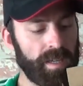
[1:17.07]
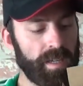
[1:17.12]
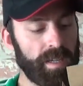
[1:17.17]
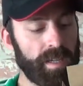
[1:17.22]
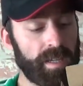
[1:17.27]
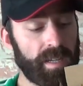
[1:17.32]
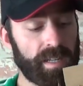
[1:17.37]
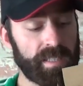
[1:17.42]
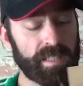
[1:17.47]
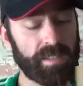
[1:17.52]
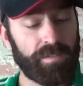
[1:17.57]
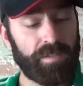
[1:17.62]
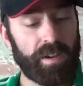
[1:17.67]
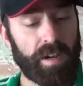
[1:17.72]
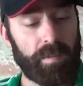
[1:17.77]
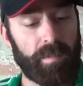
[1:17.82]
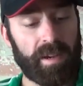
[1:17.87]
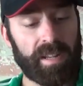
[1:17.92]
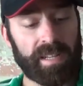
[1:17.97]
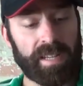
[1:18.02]
It has a fair
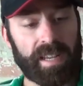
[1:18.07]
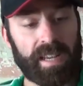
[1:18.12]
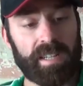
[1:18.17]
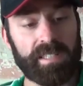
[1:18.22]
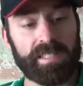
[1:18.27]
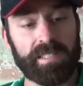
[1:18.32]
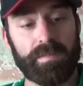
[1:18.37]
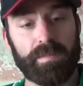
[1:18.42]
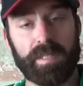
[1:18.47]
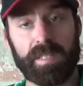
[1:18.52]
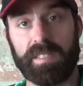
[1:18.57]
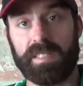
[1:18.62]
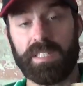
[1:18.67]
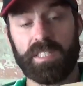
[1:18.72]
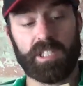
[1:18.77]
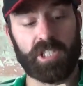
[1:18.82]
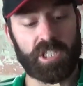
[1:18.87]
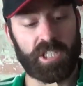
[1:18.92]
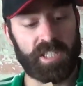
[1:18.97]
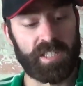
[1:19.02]
amount of calcium because of the
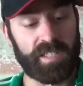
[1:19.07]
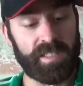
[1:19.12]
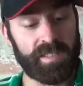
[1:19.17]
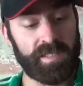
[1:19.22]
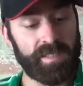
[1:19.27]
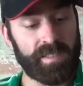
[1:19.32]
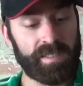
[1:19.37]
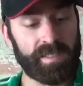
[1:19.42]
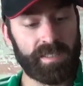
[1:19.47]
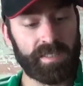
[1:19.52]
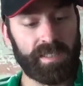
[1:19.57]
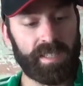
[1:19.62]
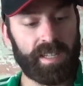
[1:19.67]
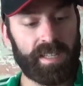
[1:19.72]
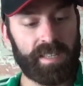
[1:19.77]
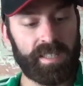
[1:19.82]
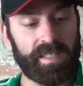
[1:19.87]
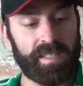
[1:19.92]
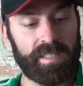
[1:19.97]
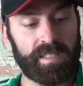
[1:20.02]
cheese,
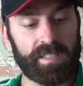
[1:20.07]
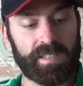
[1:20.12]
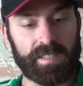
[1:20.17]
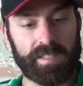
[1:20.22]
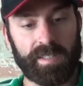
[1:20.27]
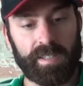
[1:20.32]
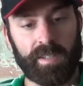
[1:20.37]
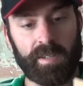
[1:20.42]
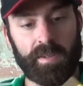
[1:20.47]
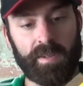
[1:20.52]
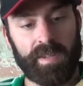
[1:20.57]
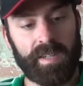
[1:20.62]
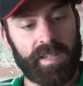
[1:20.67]
at least, so